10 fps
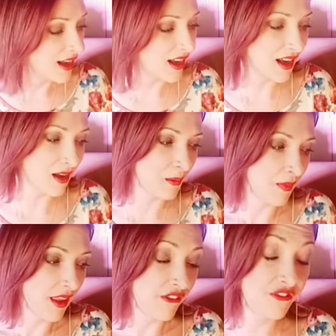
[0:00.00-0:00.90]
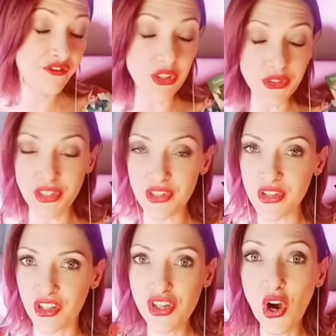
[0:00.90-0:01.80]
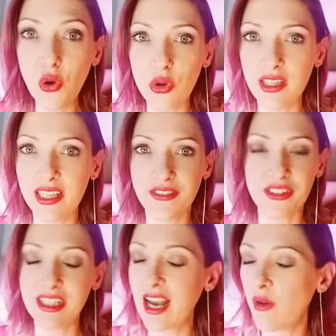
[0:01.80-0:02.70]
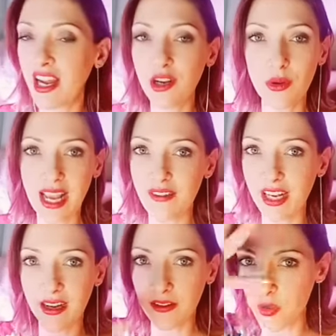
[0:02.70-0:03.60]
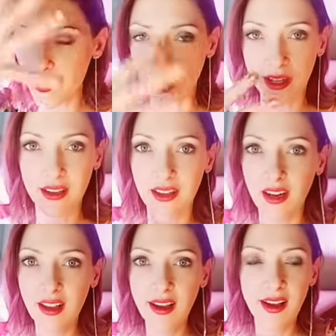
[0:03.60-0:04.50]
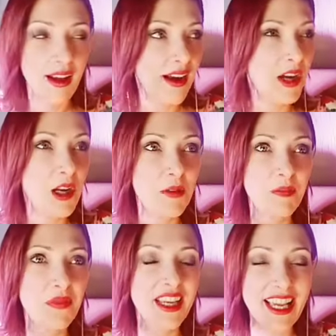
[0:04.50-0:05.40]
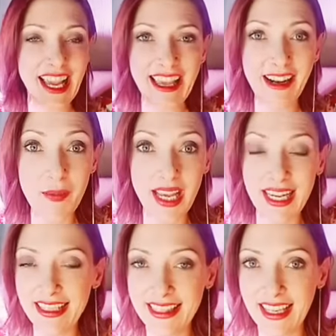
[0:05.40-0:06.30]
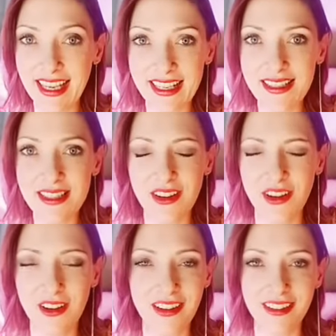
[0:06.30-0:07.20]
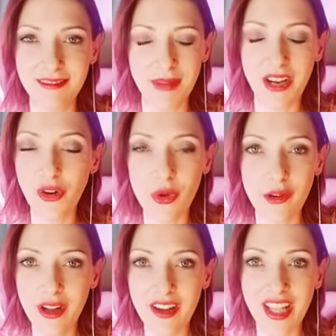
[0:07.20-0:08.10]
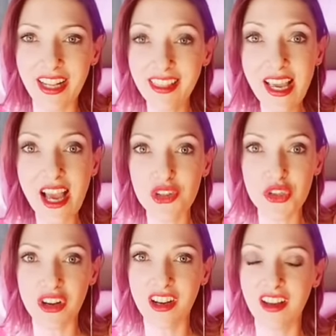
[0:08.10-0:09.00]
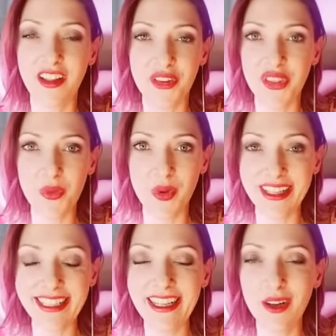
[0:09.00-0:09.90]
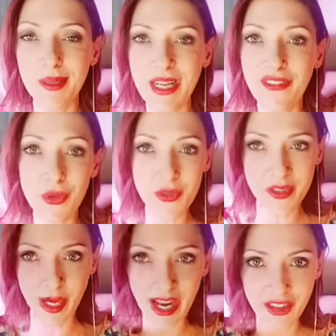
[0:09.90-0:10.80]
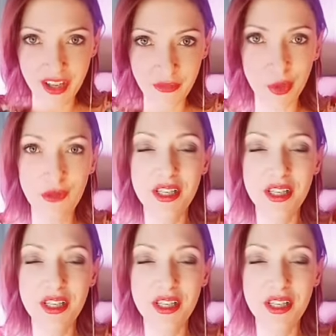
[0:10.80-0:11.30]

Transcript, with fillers: Um, filters are totally different now. I don't have any of those weird um, like animated things on my phone. I don't have anything extra other than what I need on my phone so I have enough room